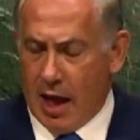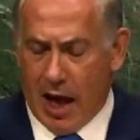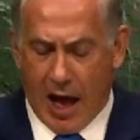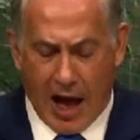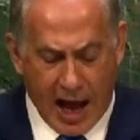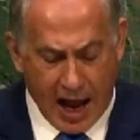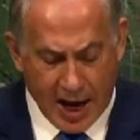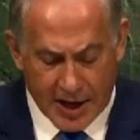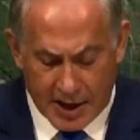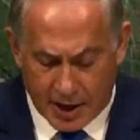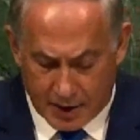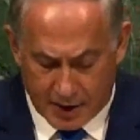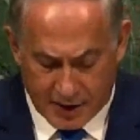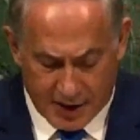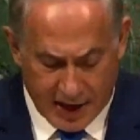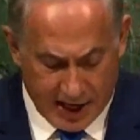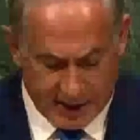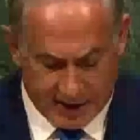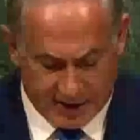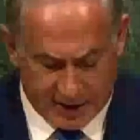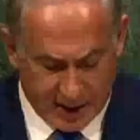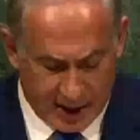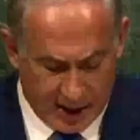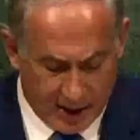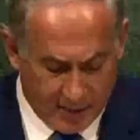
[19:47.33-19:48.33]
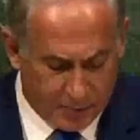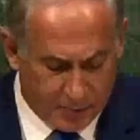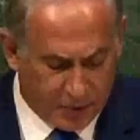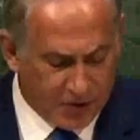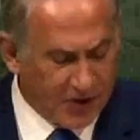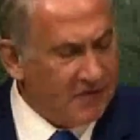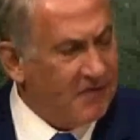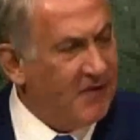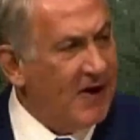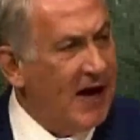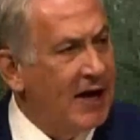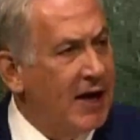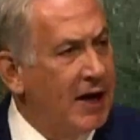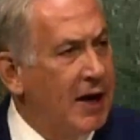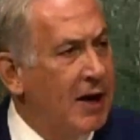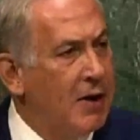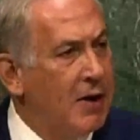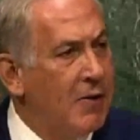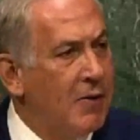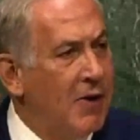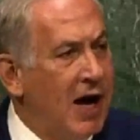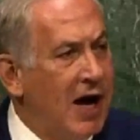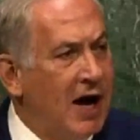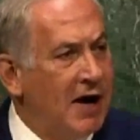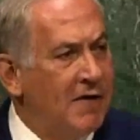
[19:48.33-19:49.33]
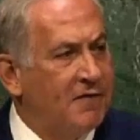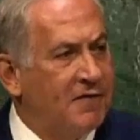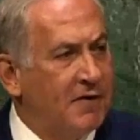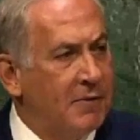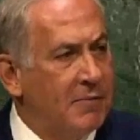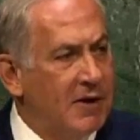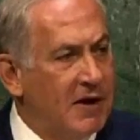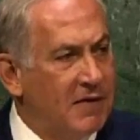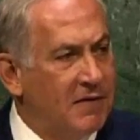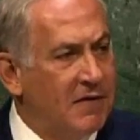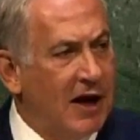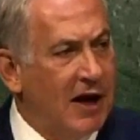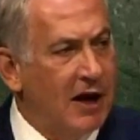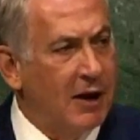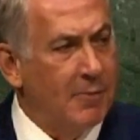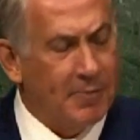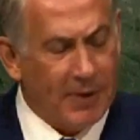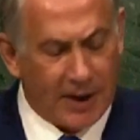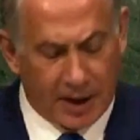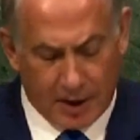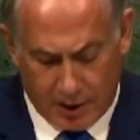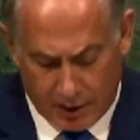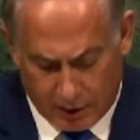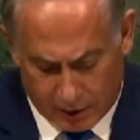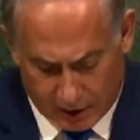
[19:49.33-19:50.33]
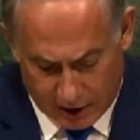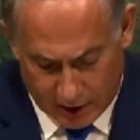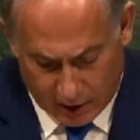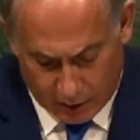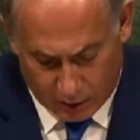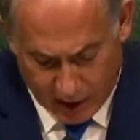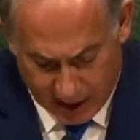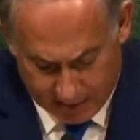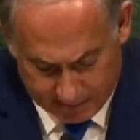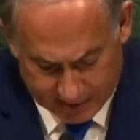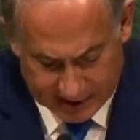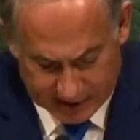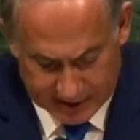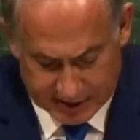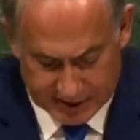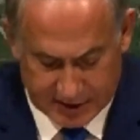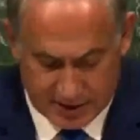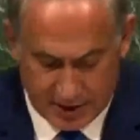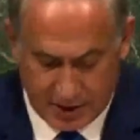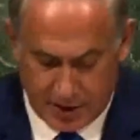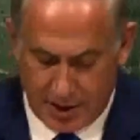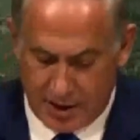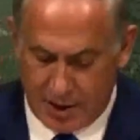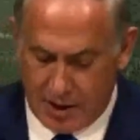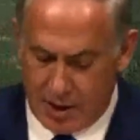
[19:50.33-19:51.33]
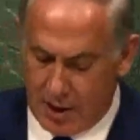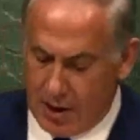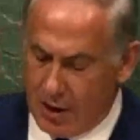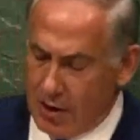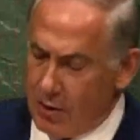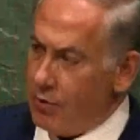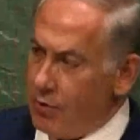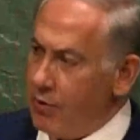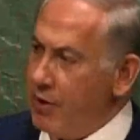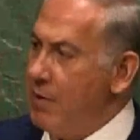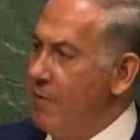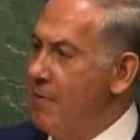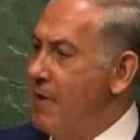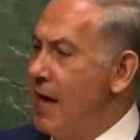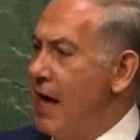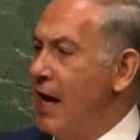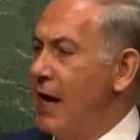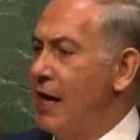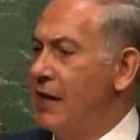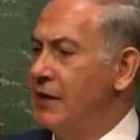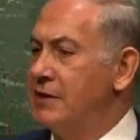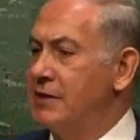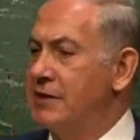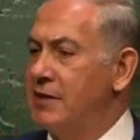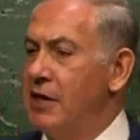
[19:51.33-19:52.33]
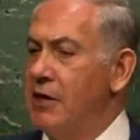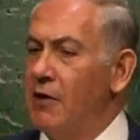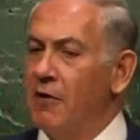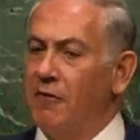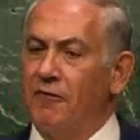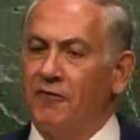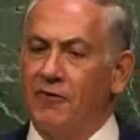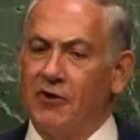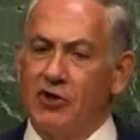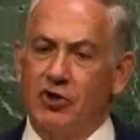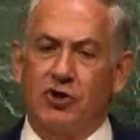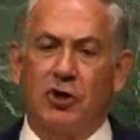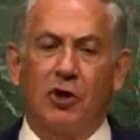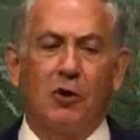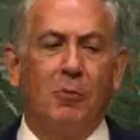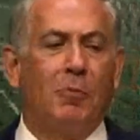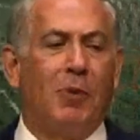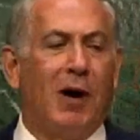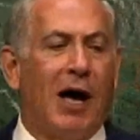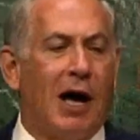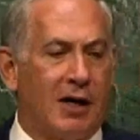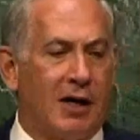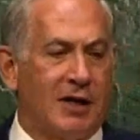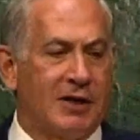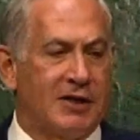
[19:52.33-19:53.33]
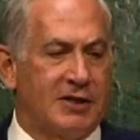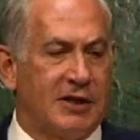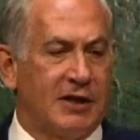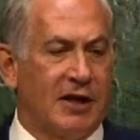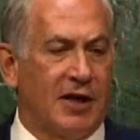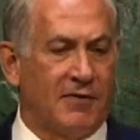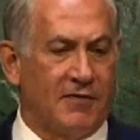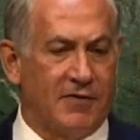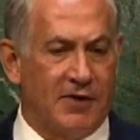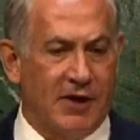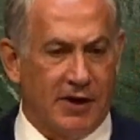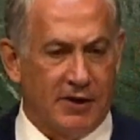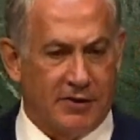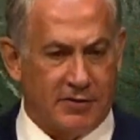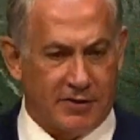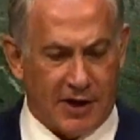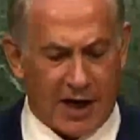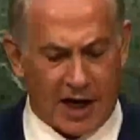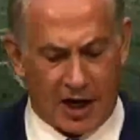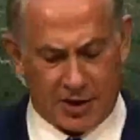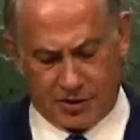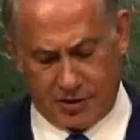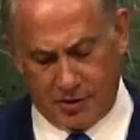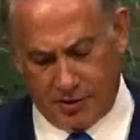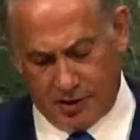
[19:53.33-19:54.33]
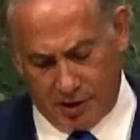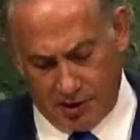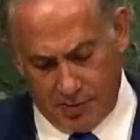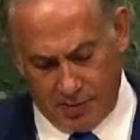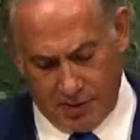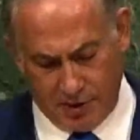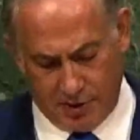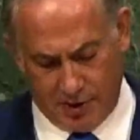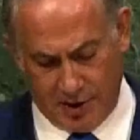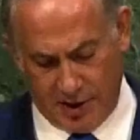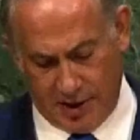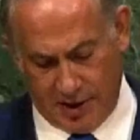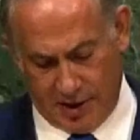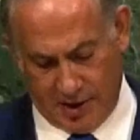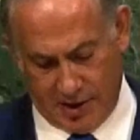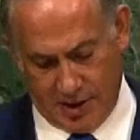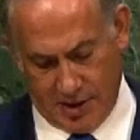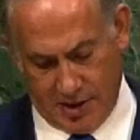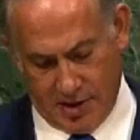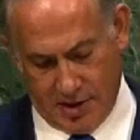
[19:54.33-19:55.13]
I know that preventing Iran from developing nuclear weapons remains the official policy of the international community.